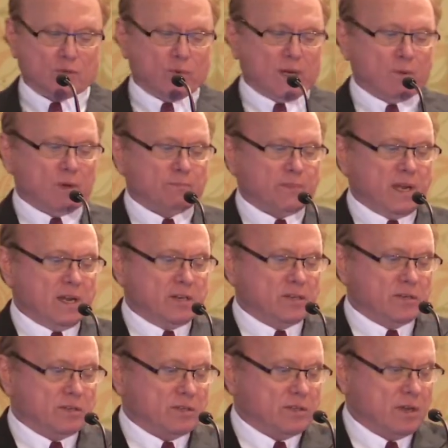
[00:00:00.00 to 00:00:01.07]
21
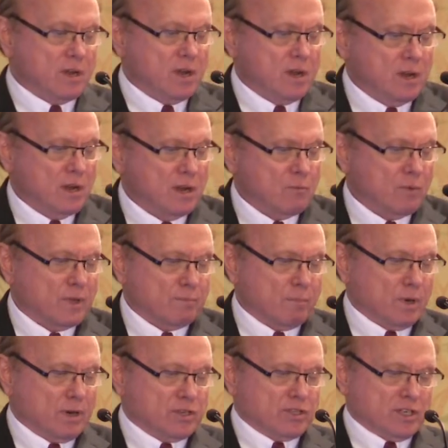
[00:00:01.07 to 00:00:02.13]
patients with
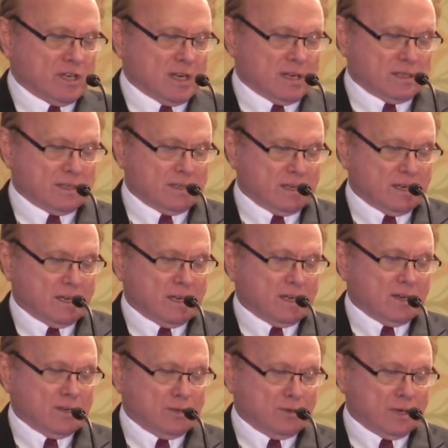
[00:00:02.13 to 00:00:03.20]
birdshot
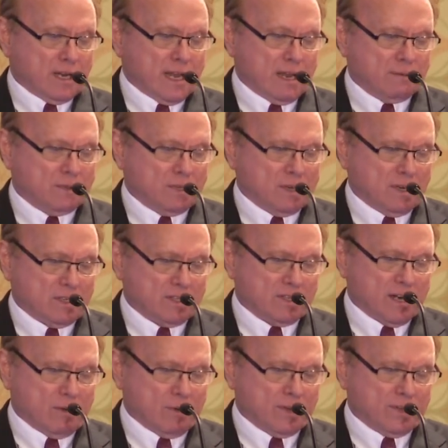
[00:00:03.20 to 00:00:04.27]
who had had
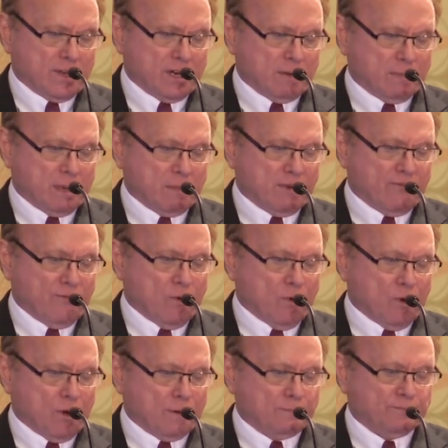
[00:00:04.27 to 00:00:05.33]
steroid therapy
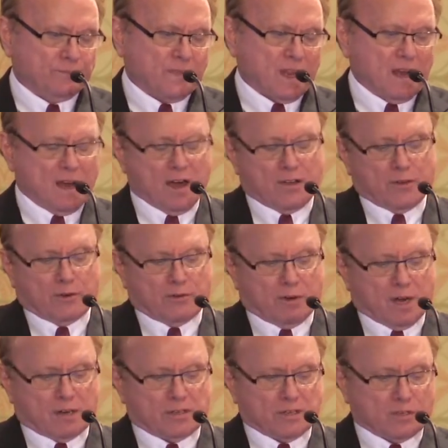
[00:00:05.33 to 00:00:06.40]
before, other
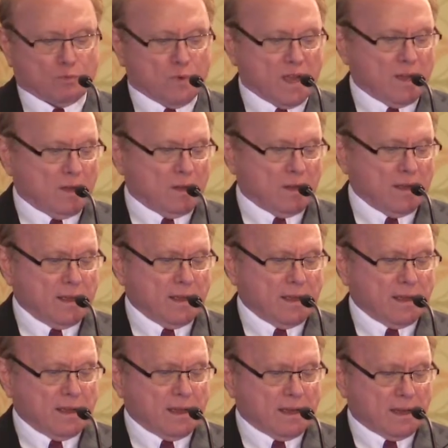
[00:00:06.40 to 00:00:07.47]
drugs as well,
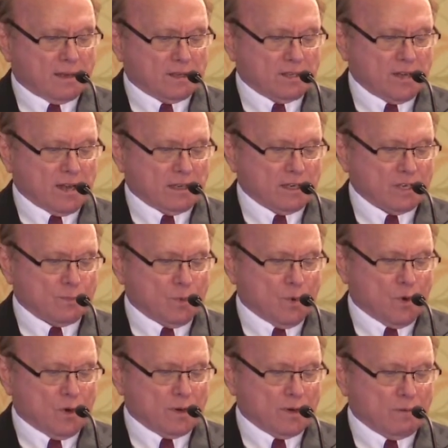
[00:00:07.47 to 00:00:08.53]
and
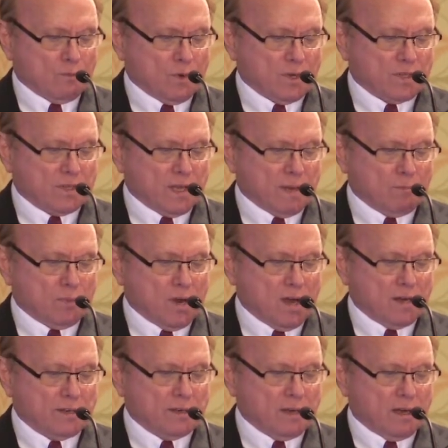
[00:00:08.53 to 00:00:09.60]
cyclosporin was then
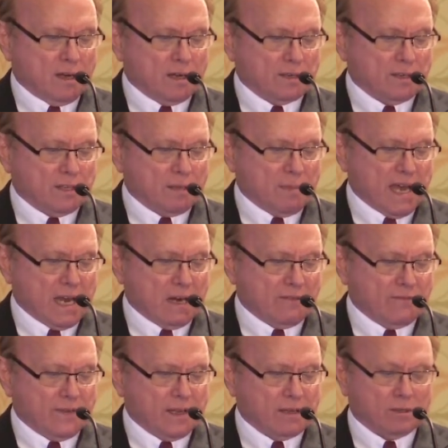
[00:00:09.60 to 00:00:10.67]
brought onto the
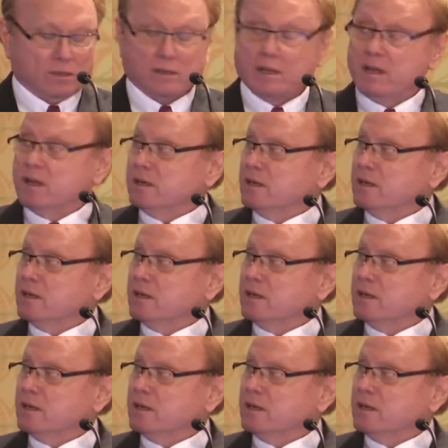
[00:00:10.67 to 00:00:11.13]
battlefield,